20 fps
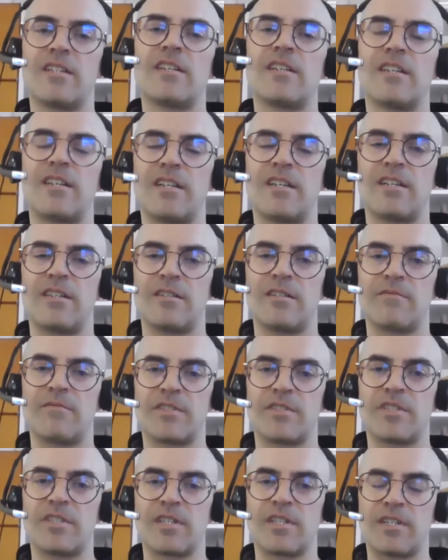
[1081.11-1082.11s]

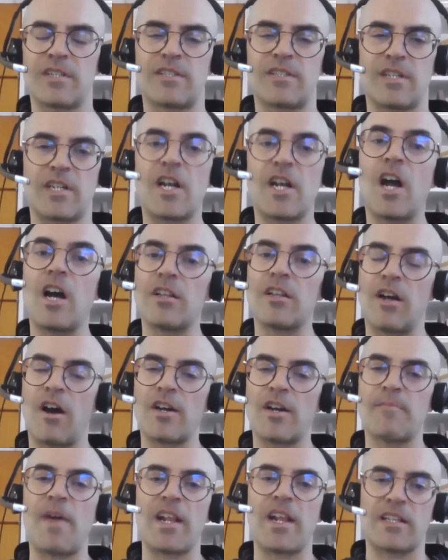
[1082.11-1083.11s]
to
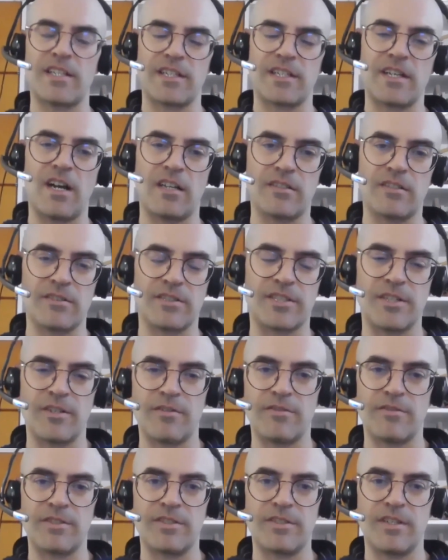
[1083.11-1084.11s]
automatically color
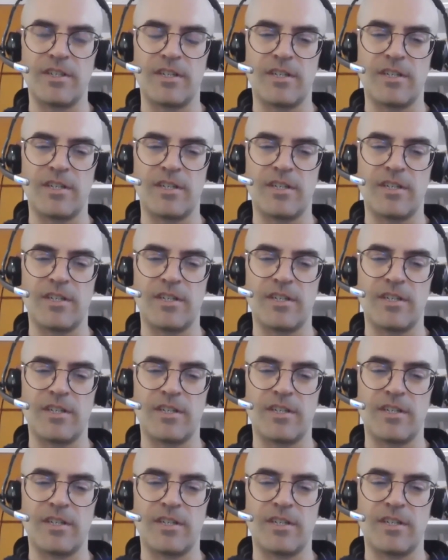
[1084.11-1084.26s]
code